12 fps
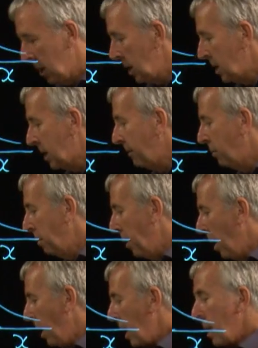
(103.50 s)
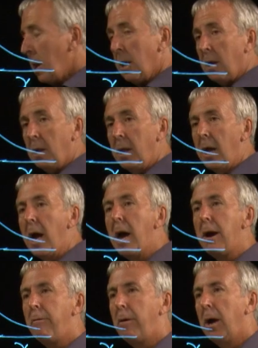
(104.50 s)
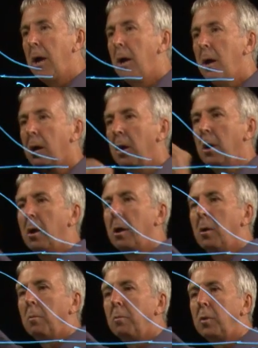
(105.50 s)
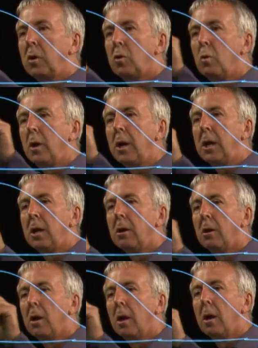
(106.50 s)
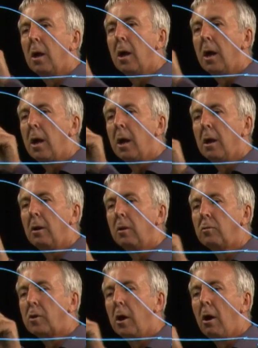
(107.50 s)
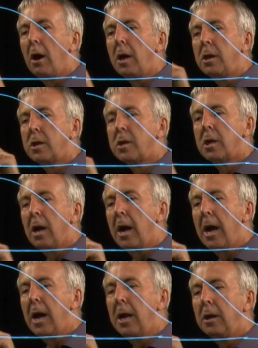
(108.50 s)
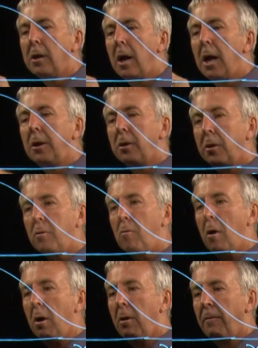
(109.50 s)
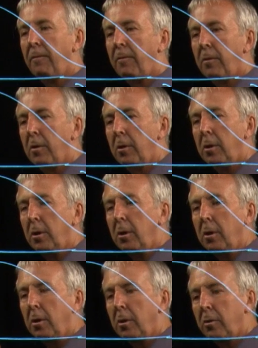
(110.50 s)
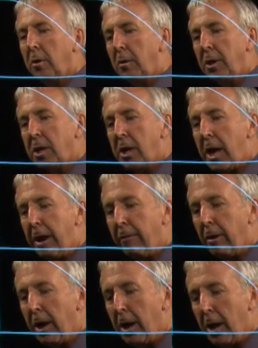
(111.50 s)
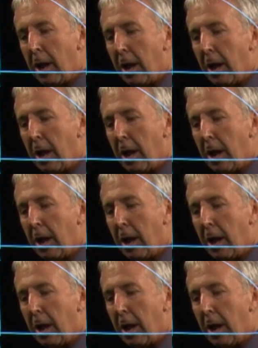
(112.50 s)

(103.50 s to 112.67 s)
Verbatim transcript: is given by the area between those lines and under the graph. So this area